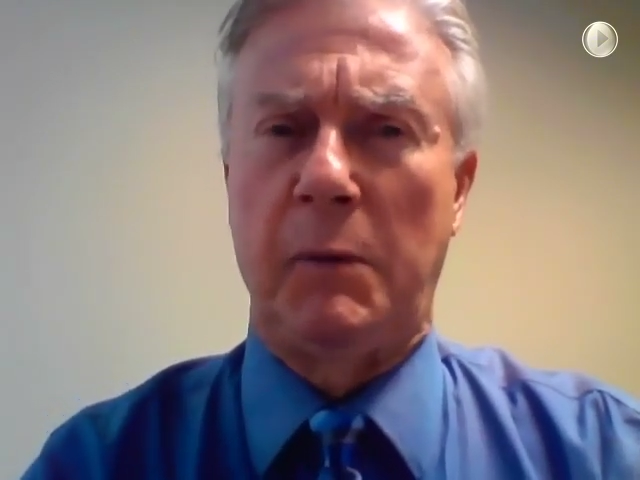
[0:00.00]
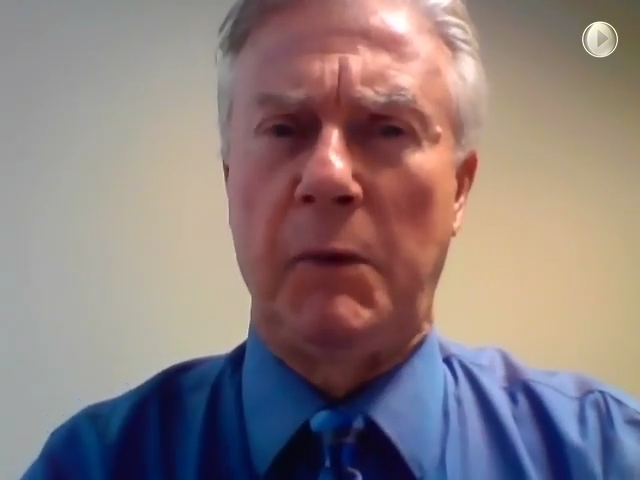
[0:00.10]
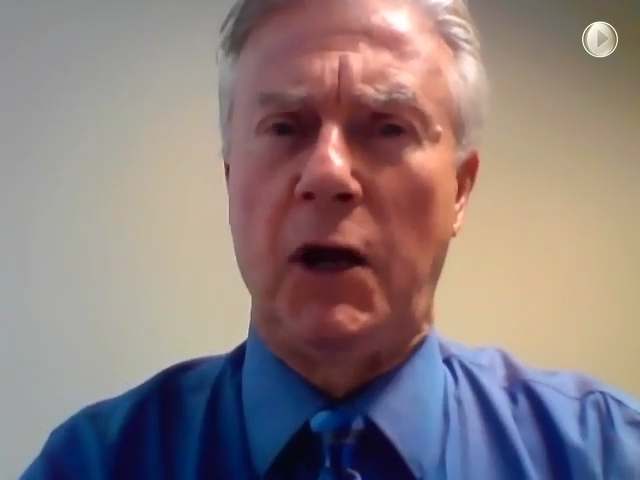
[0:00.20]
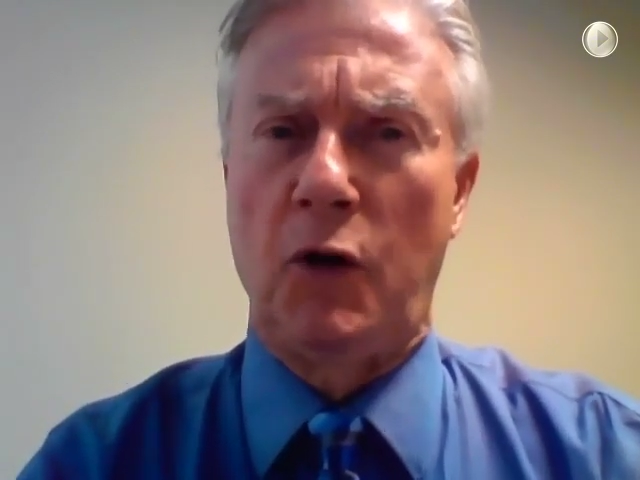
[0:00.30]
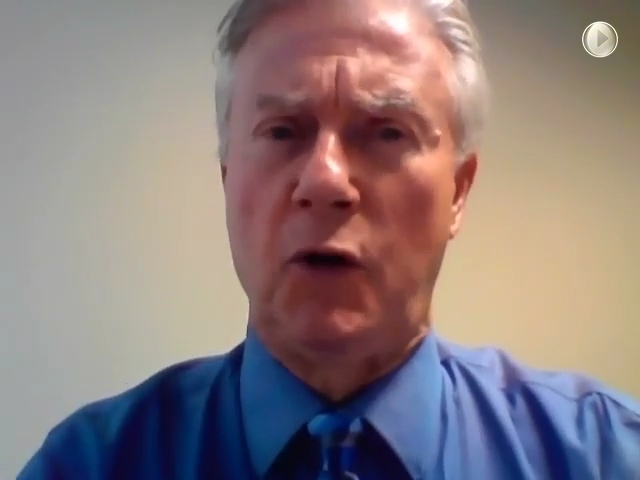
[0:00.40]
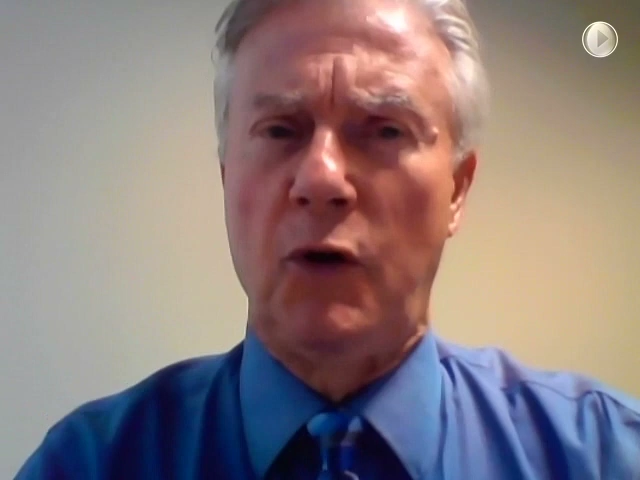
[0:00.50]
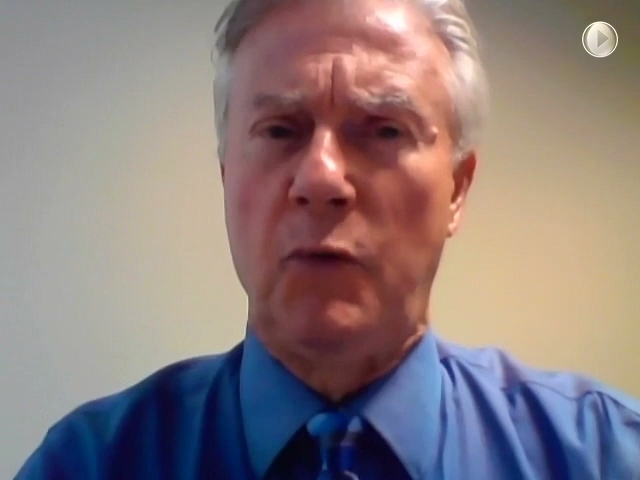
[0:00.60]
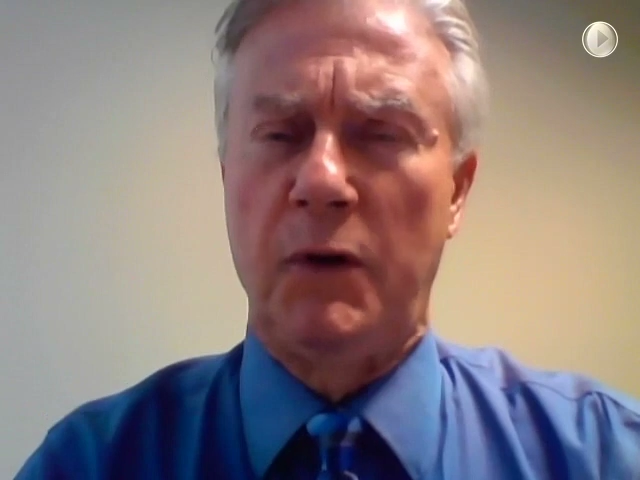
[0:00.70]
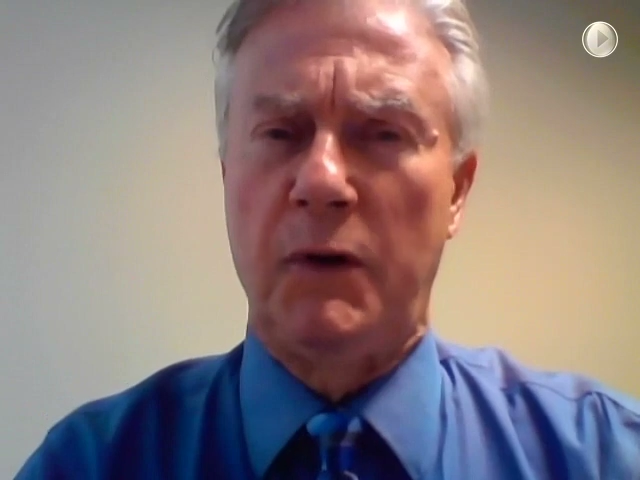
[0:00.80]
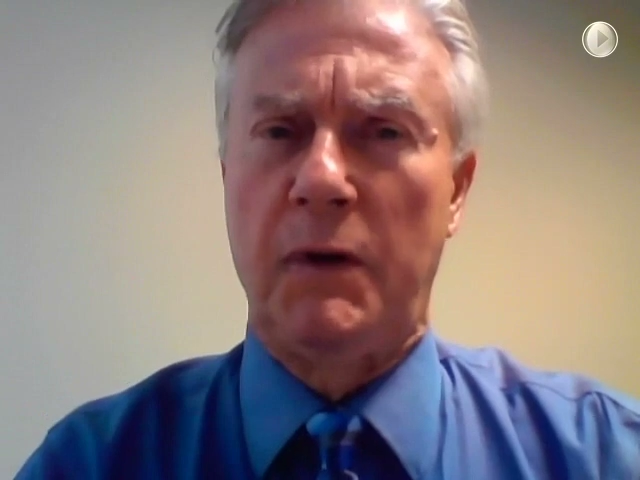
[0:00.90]
I'm not
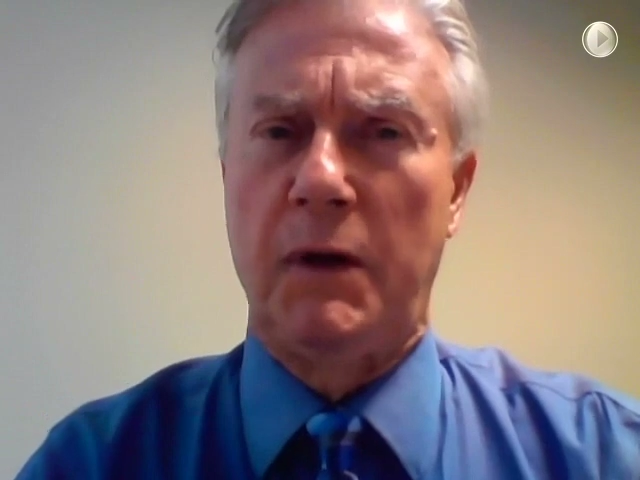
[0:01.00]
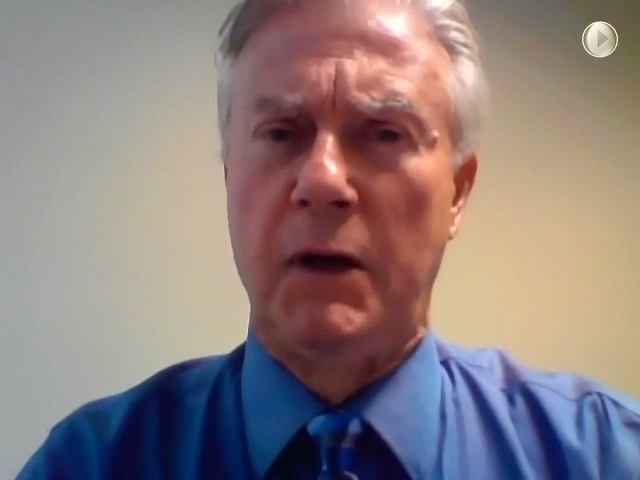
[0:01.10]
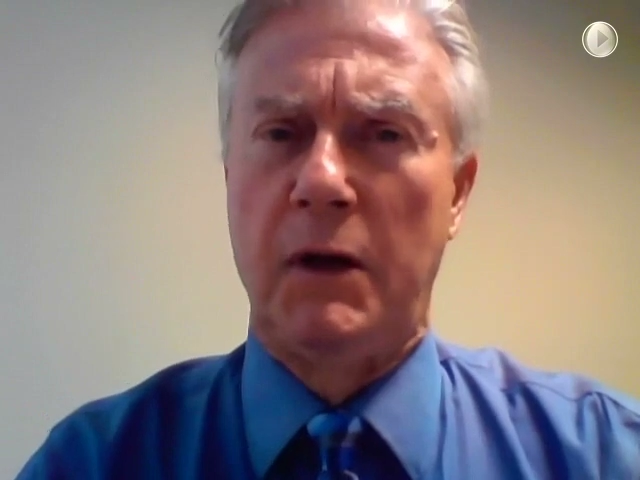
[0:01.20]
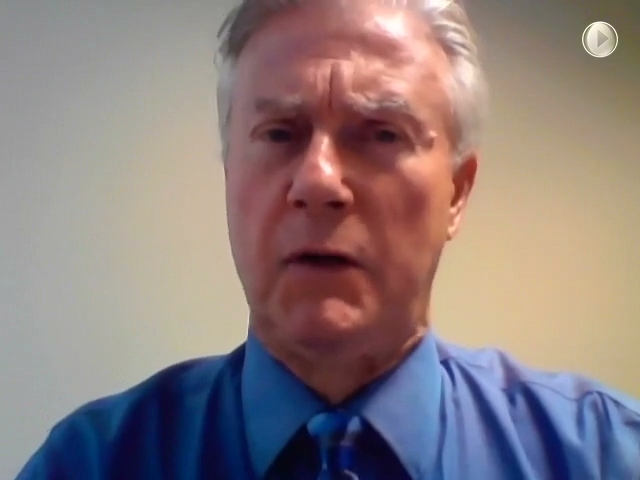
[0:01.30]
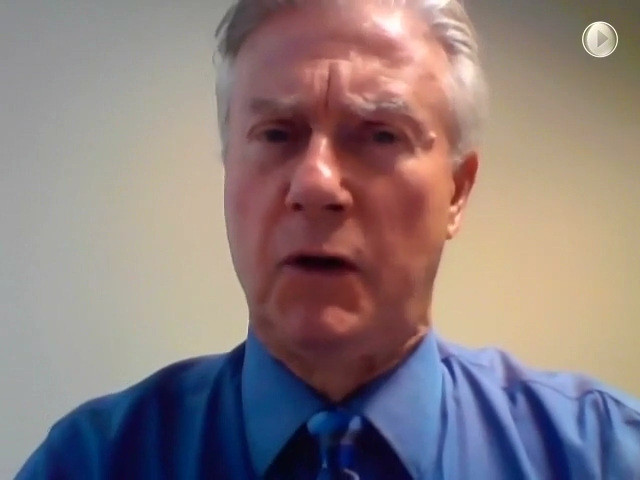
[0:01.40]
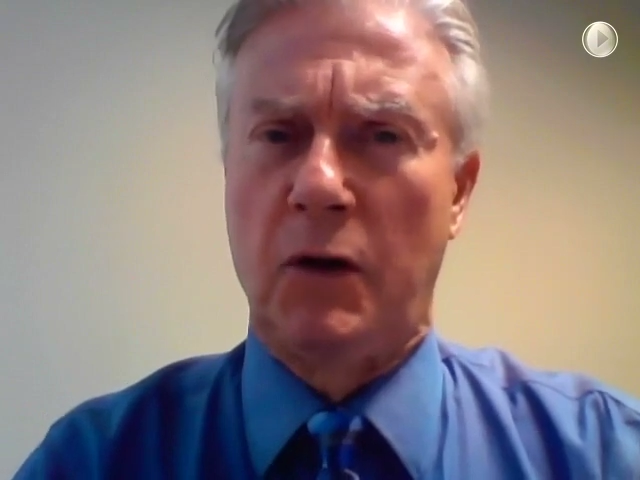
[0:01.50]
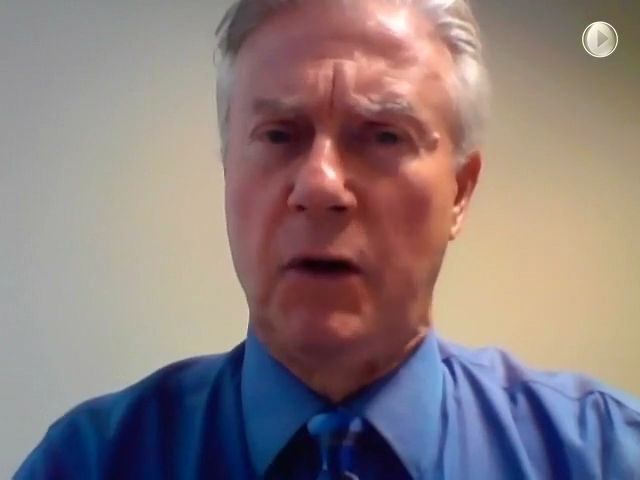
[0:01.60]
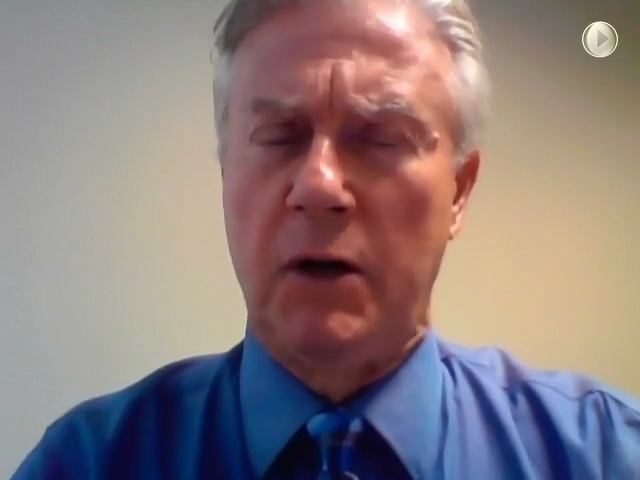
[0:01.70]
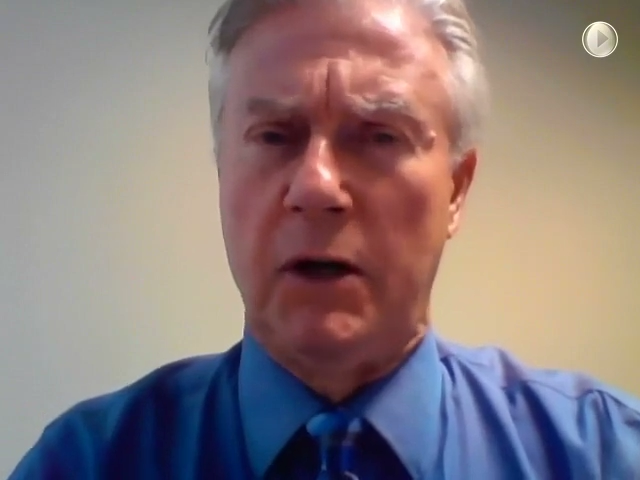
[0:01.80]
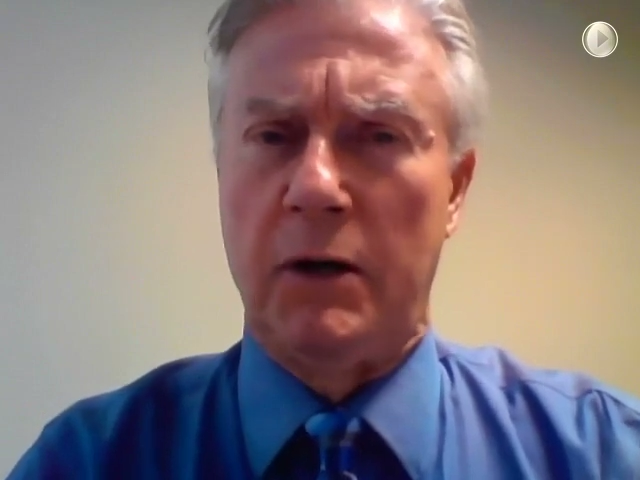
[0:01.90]
current with uh, the
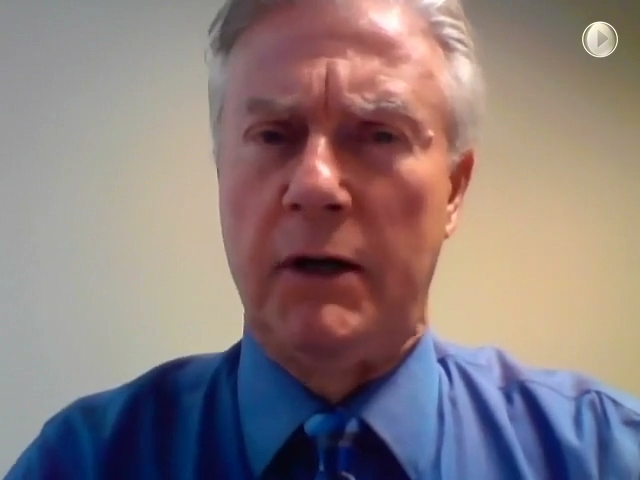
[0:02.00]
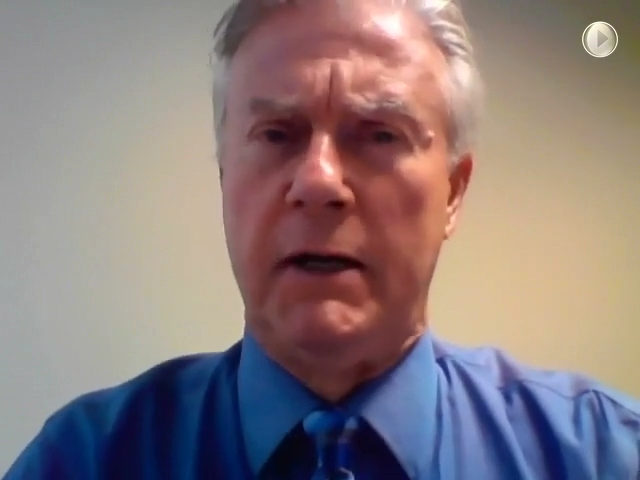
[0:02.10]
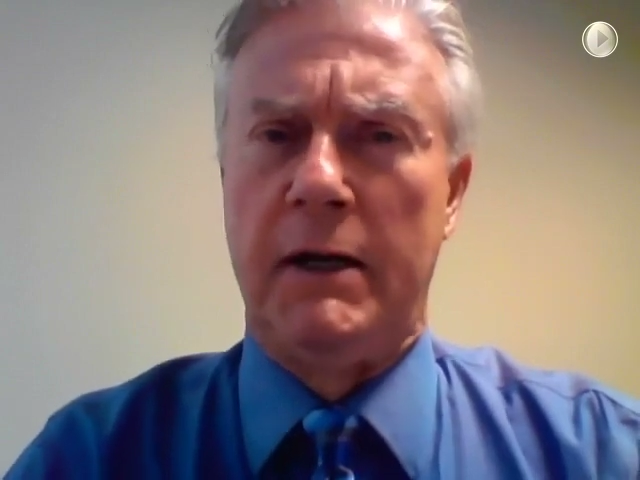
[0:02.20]
current year.